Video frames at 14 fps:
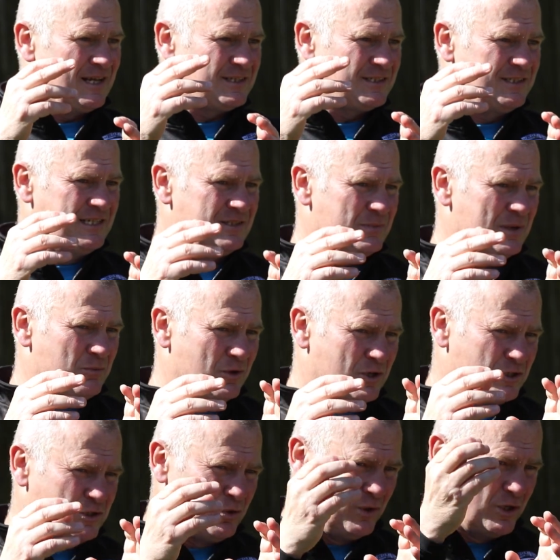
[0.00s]
last season when
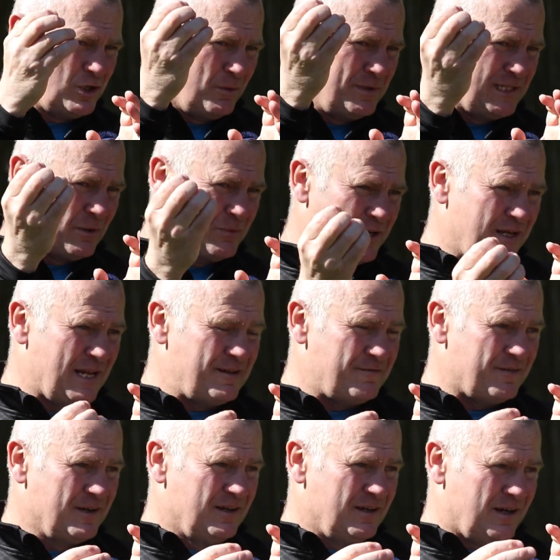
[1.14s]
we're sort of coming down to
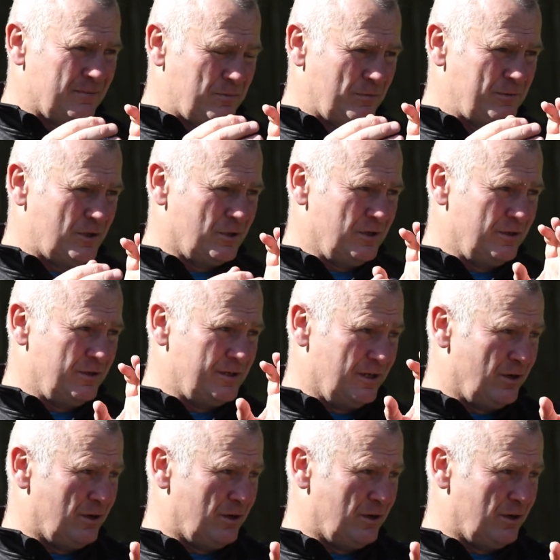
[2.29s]
ninth. I probably could have learned a